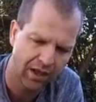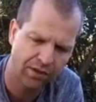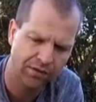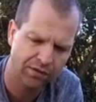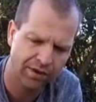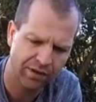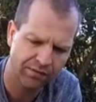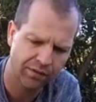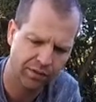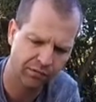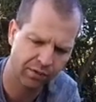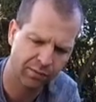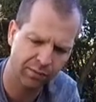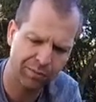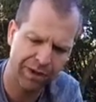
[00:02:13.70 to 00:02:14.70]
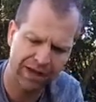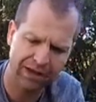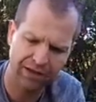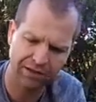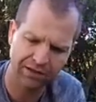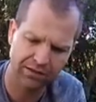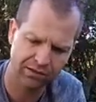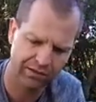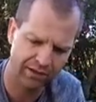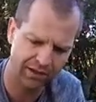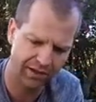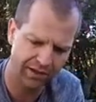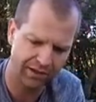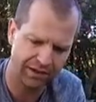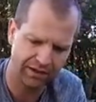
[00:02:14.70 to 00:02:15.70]
also have this rubber band.
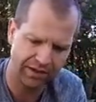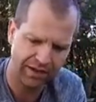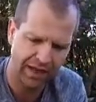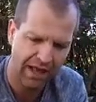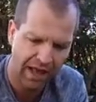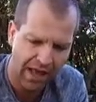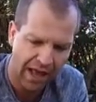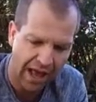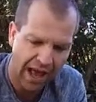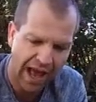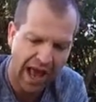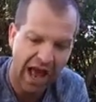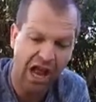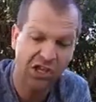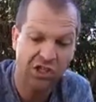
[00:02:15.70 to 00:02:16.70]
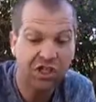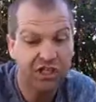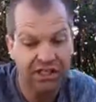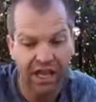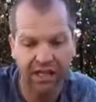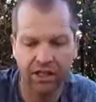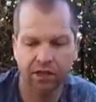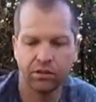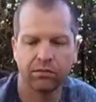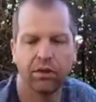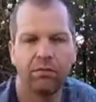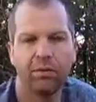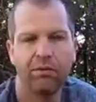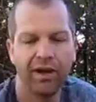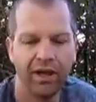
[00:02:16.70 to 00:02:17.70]
I just like the
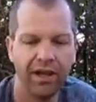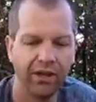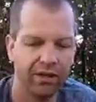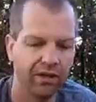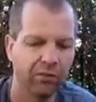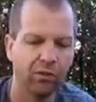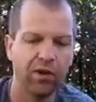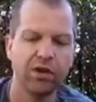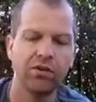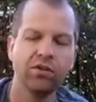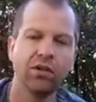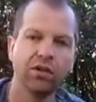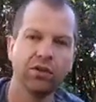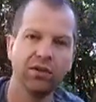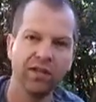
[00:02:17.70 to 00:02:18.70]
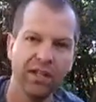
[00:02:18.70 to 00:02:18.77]
rubber band. I wanted to include it.